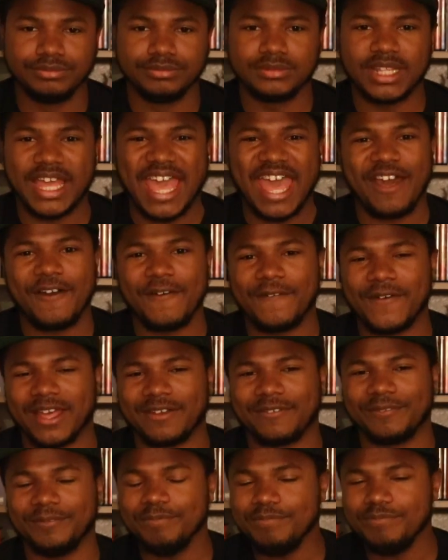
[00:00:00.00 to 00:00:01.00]
Now,
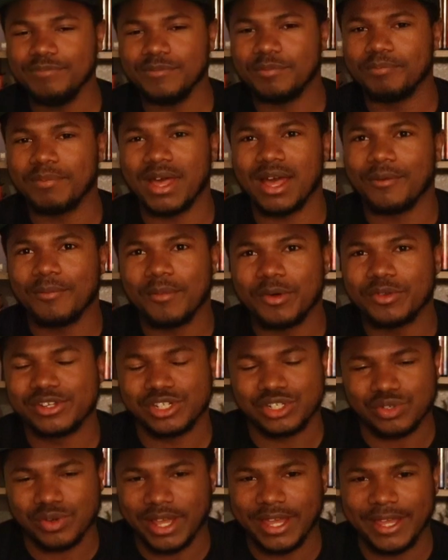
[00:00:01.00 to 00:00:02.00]
like, I'm on
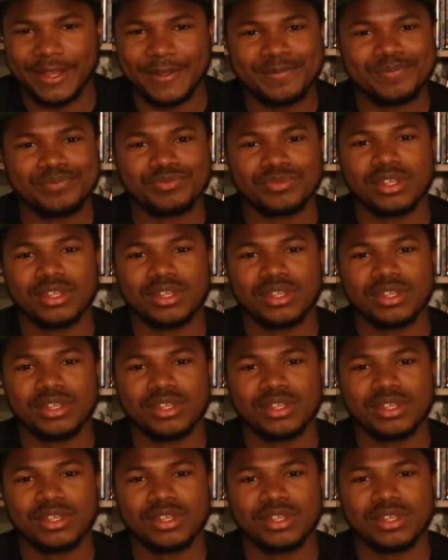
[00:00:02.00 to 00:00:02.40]
to Dre.